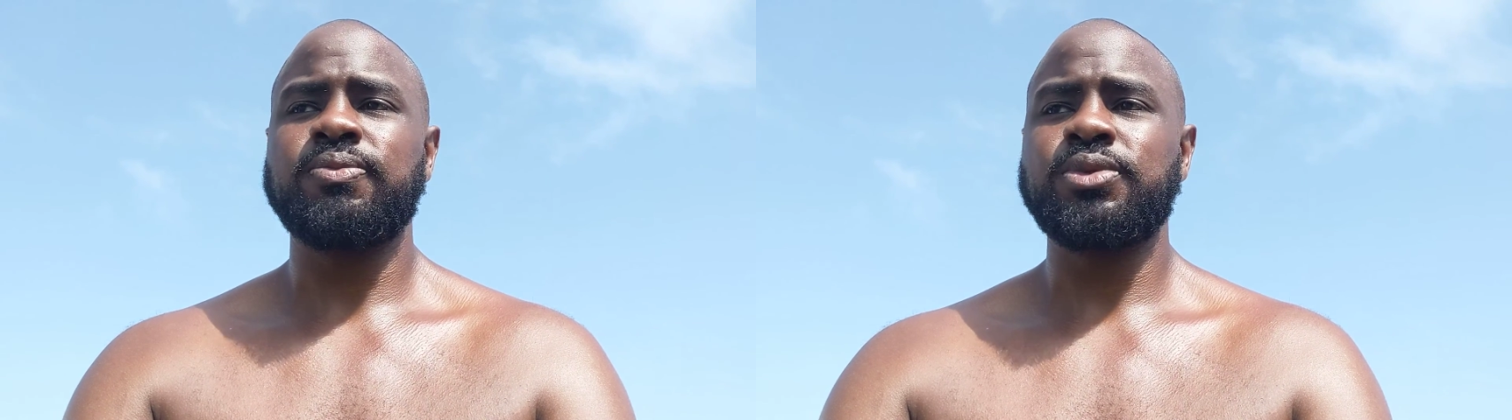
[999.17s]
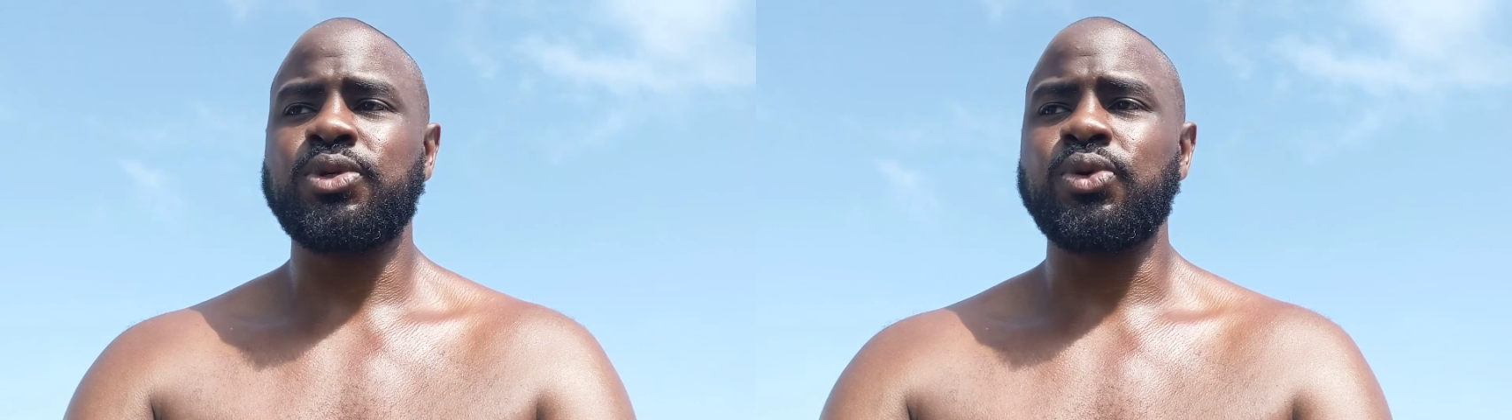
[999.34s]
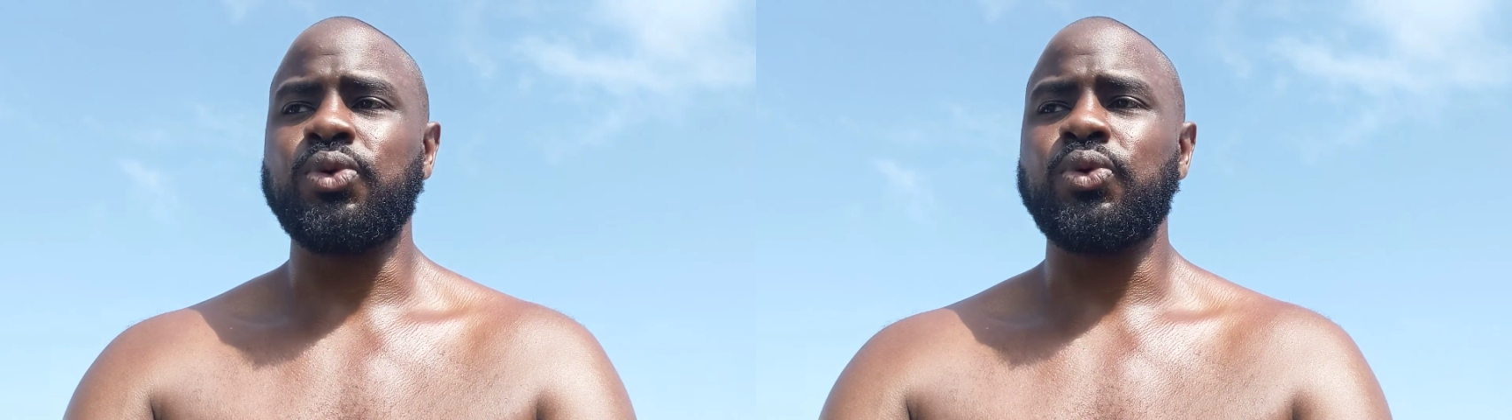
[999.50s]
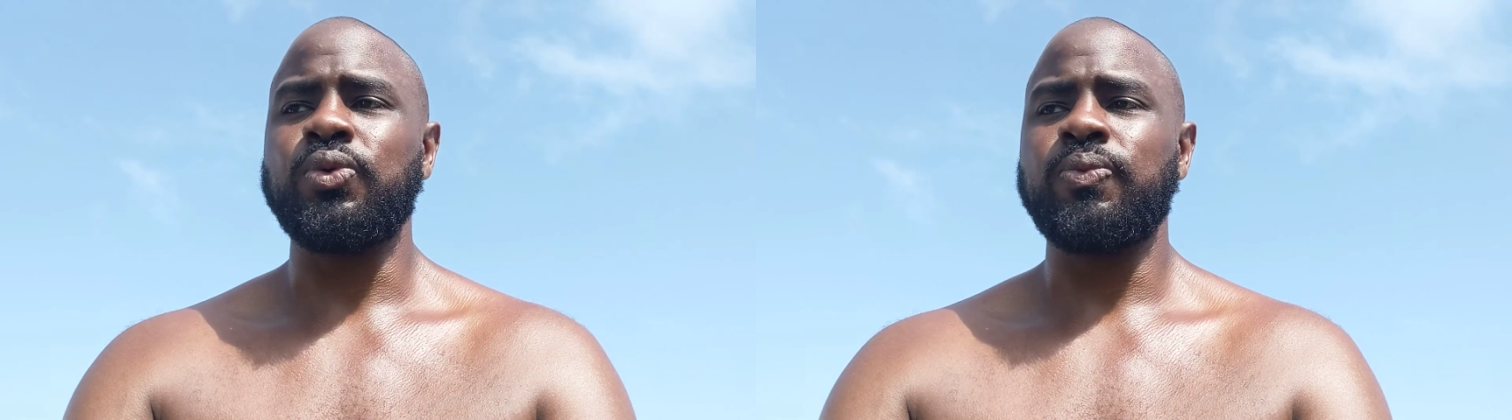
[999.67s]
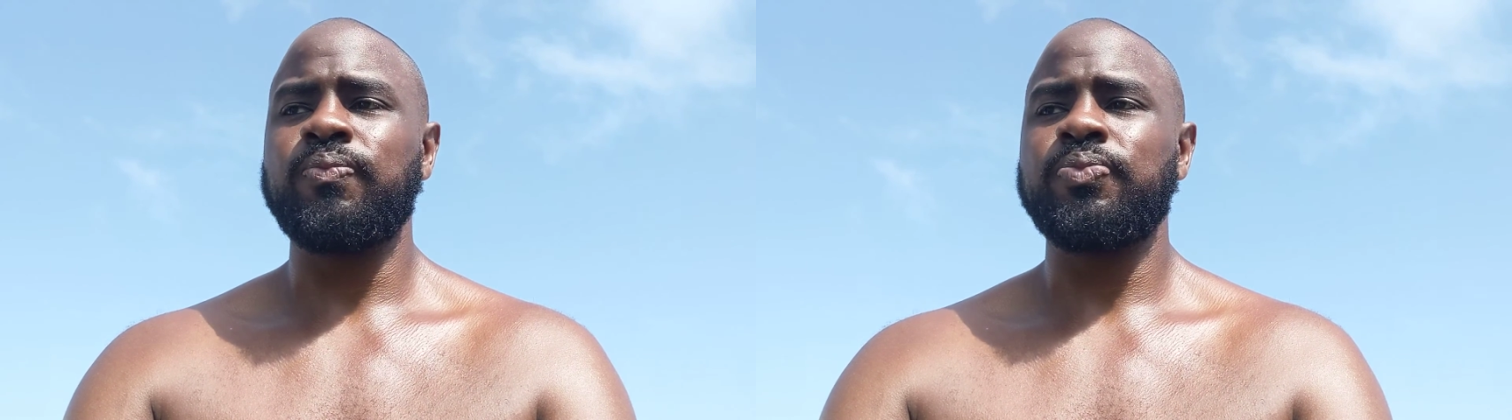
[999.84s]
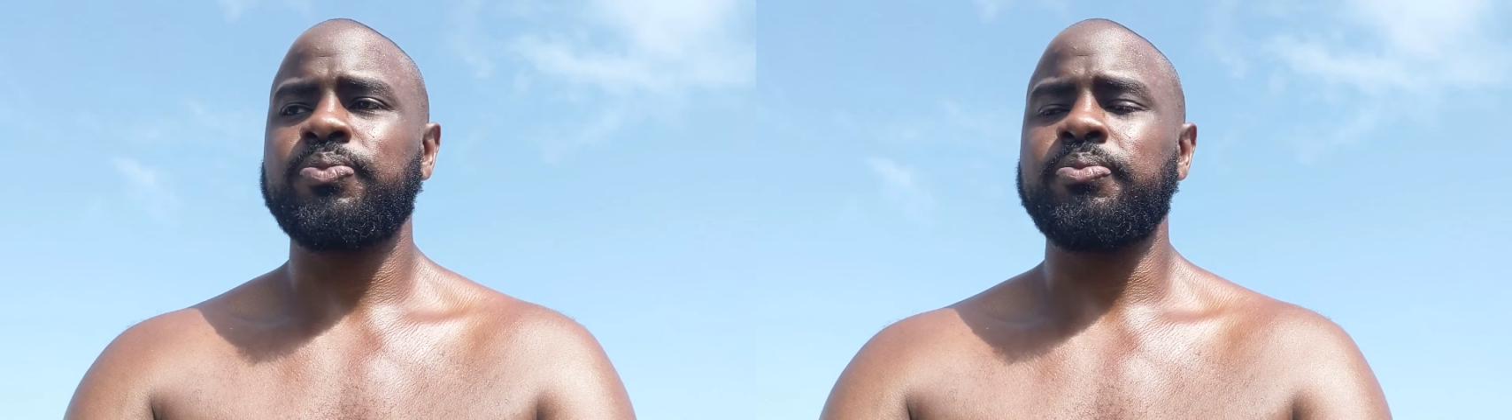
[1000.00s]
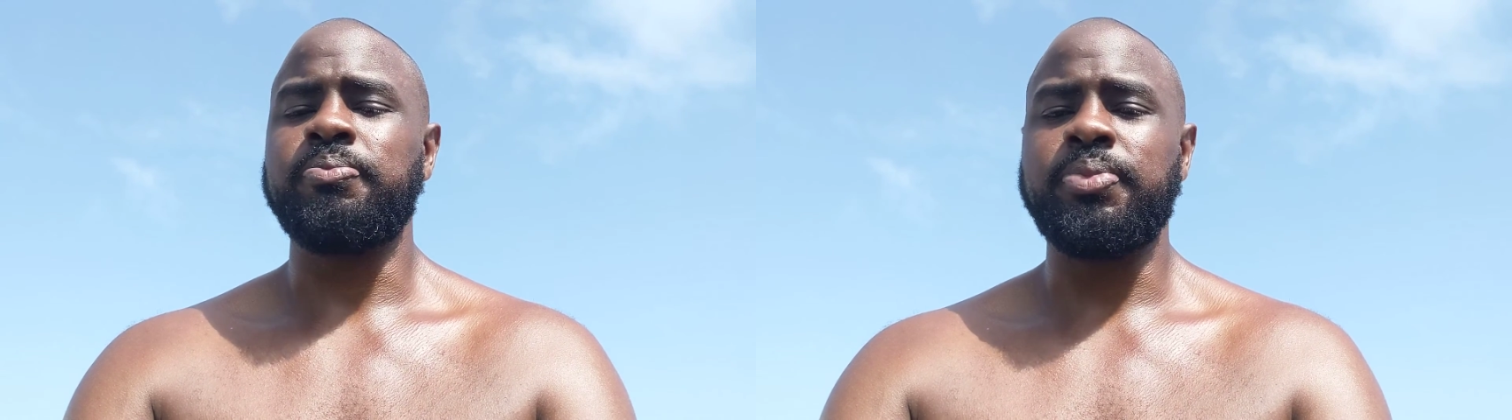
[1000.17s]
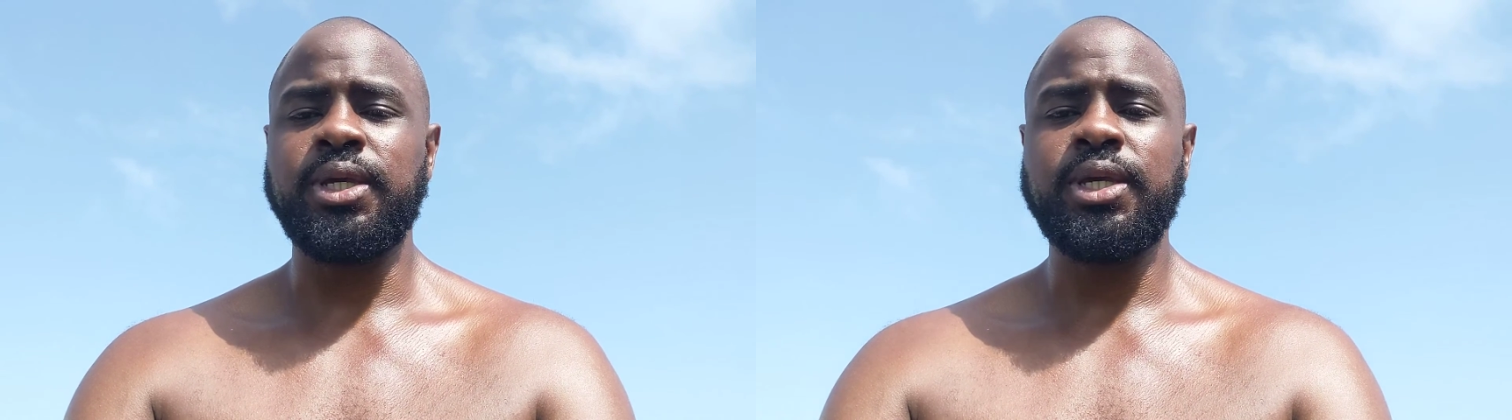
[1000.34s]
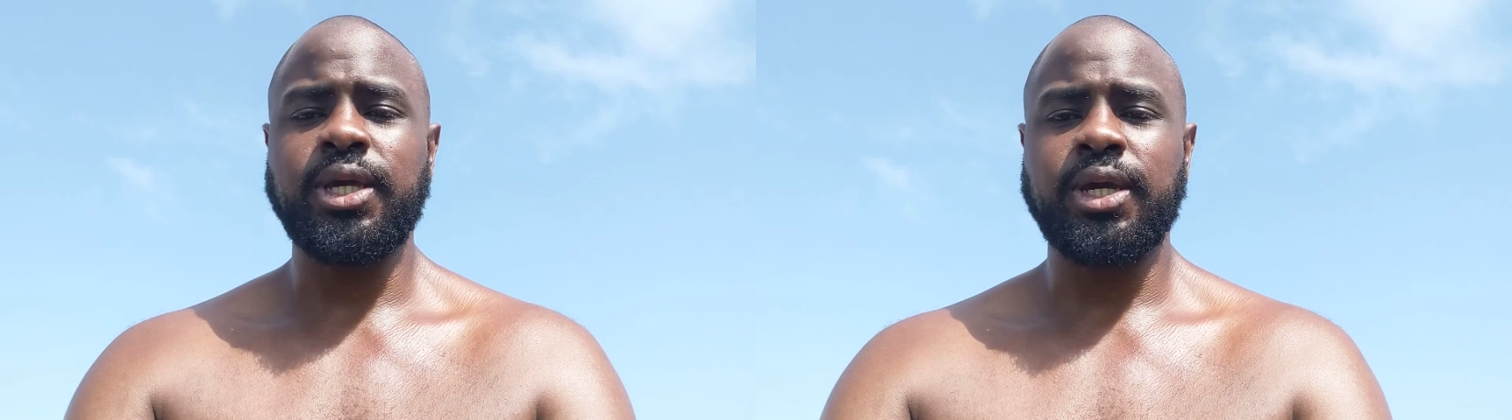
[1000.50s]
to
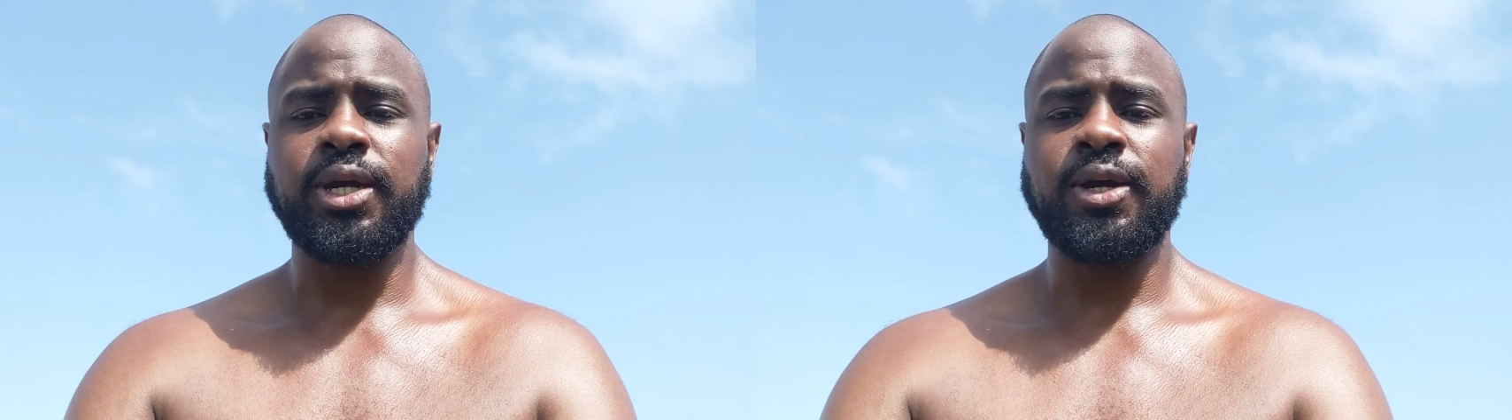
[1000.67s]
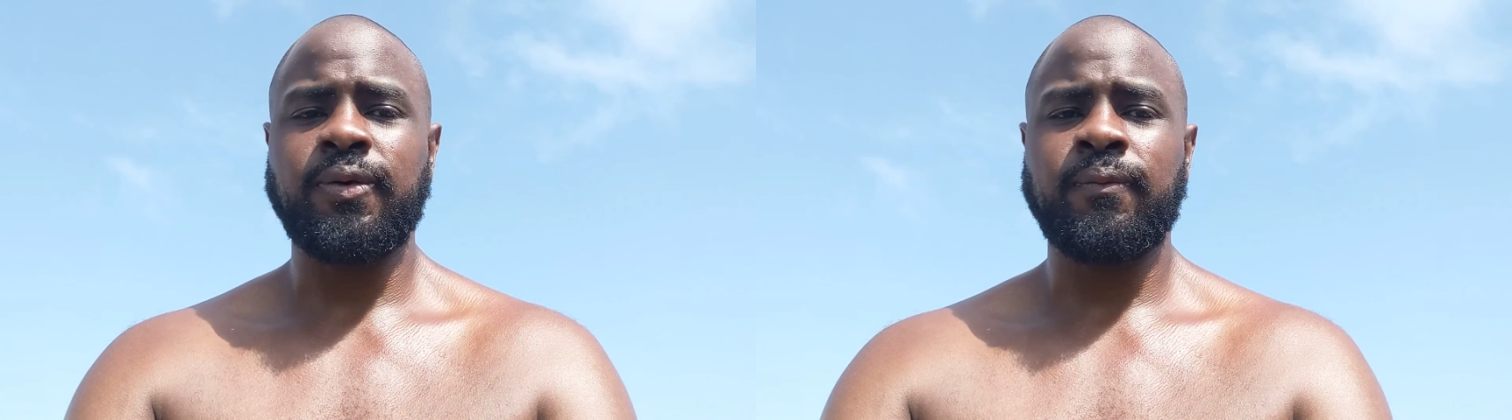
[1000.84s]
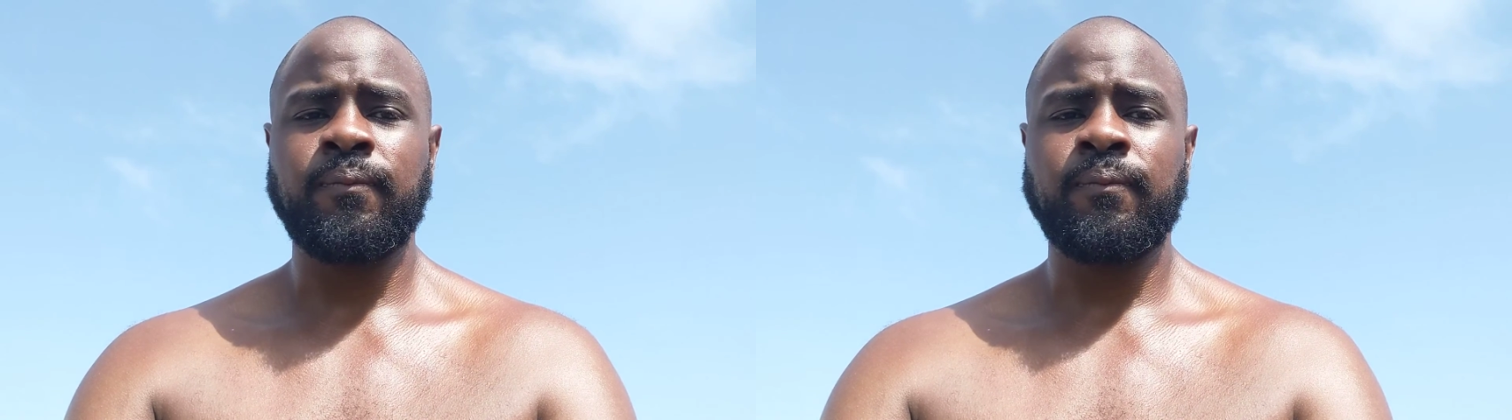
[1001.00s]
be here